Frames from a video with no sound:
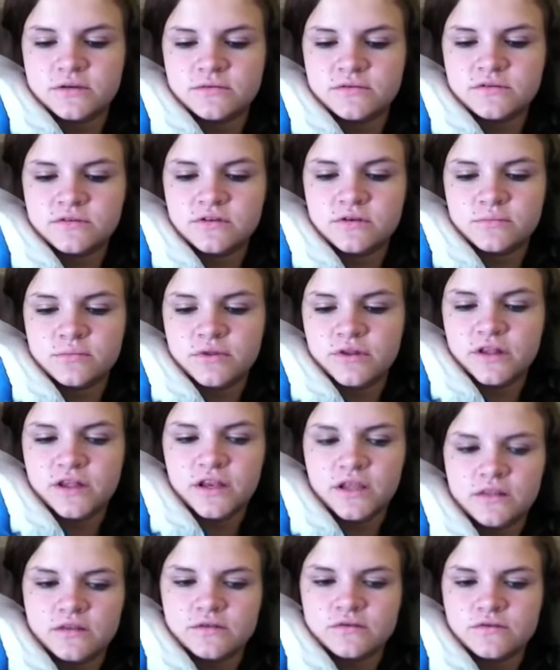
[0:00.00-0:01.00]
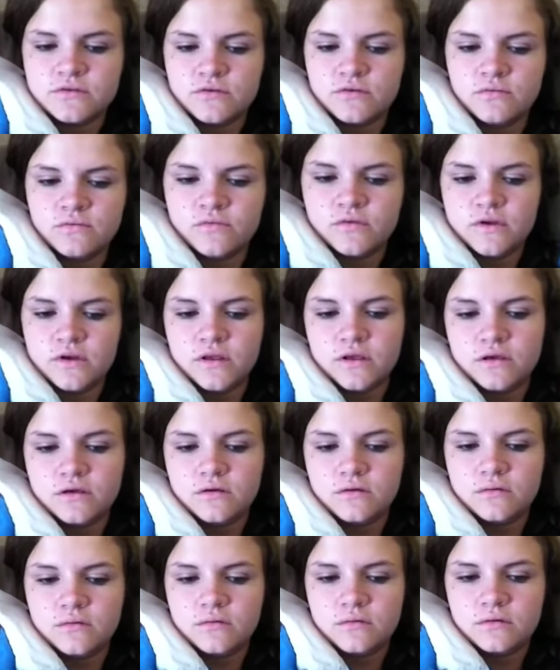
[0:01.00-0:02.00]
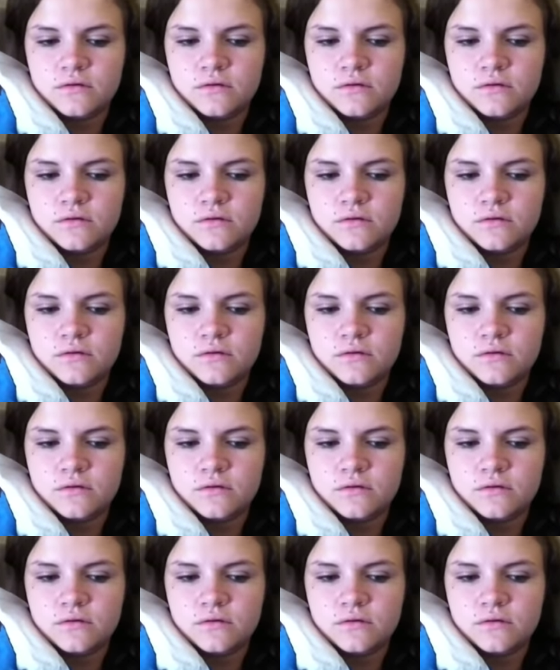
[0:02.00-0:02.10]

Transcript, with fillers: I'm just complaining this whole video.